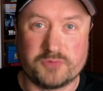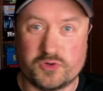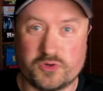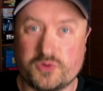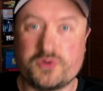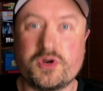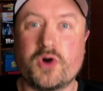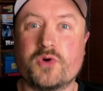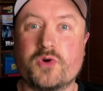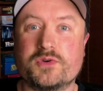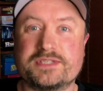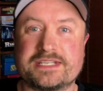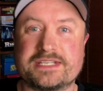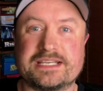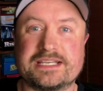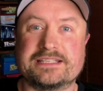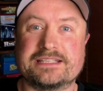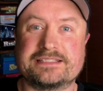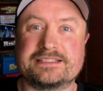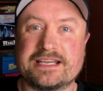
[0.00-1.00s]
who knows,
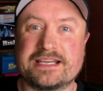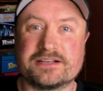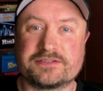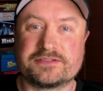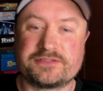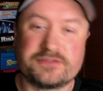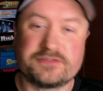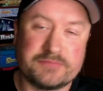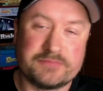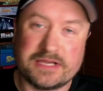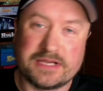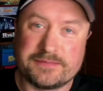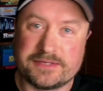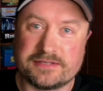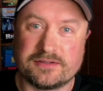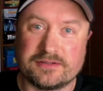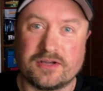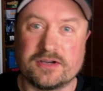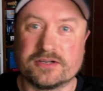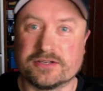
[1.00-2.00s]
in a day or two,
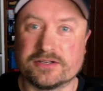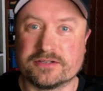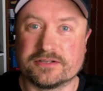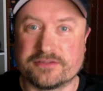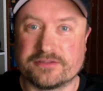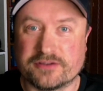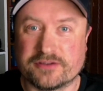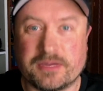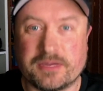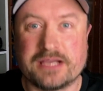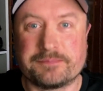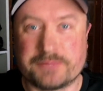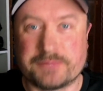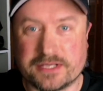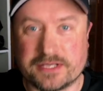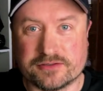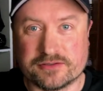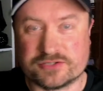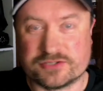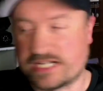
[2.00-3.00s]
maybe longer, there might
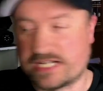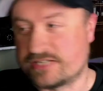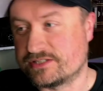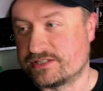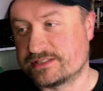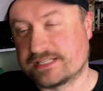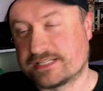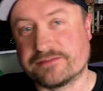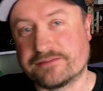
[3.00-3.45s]
be other changes.